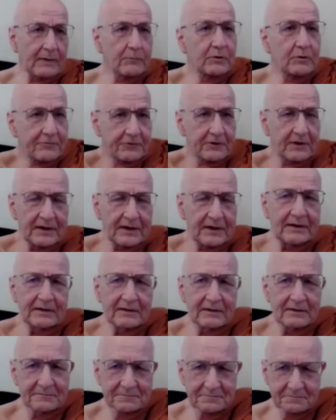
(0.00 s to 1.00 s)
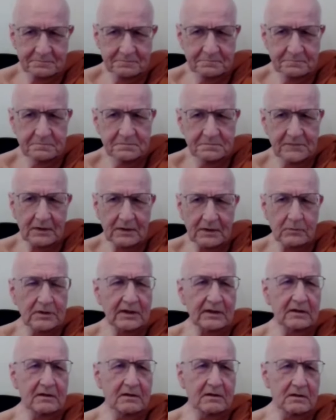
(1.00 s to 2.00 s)
I would forget it. I
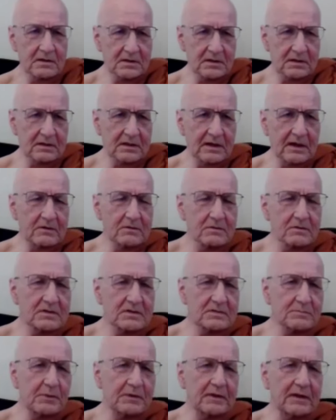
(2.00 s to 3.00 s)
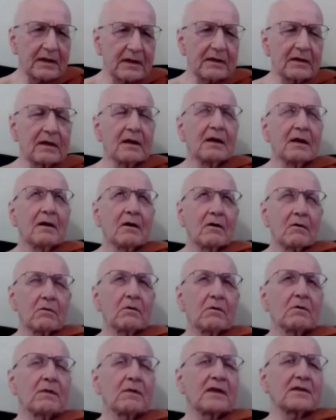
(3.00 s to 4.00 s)
would get caught in doubts, but then,
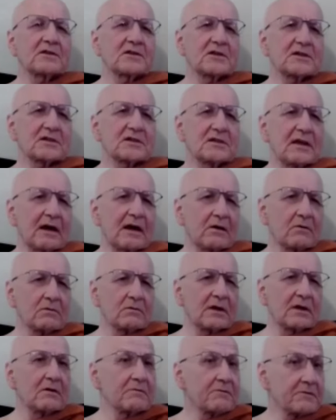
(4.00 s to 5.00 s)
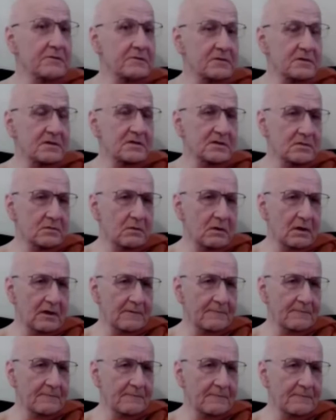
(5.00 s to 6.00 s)
no, that's just doubt. Doubt feels this way.
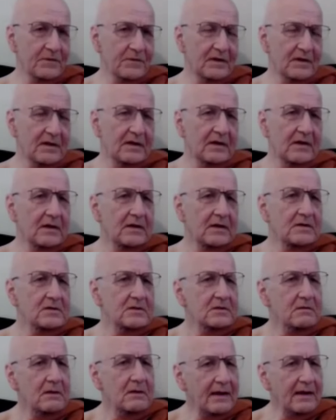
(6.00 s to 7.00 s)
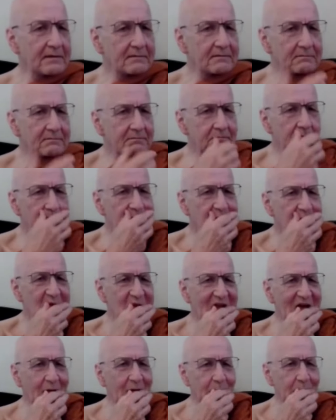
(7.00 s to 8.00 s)
So
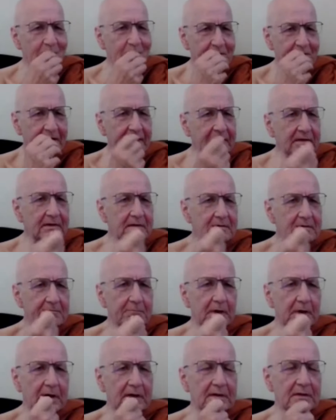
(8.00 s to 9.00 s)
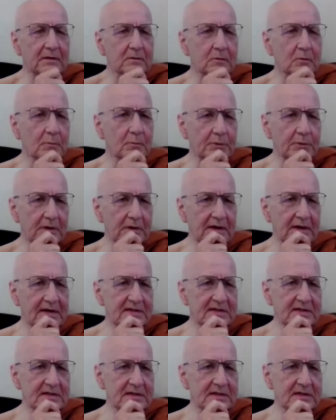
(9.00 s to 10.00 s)
that reflective mind that Lompo
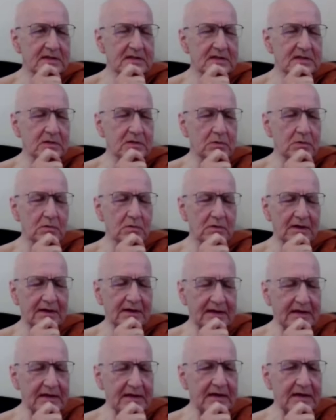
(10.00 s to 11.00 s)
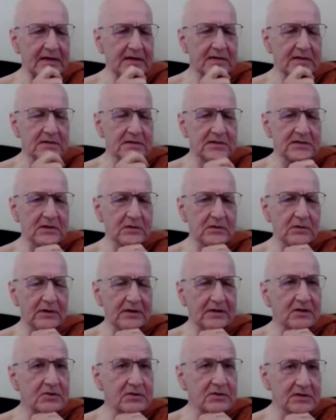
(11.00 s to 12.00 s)
has, and it is so keen and
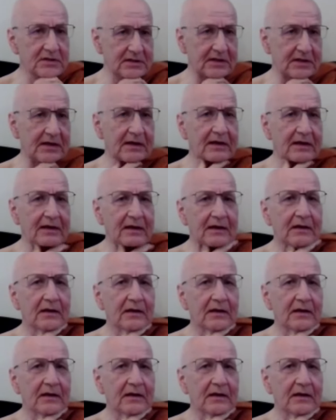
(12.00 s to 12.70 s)
so interesting,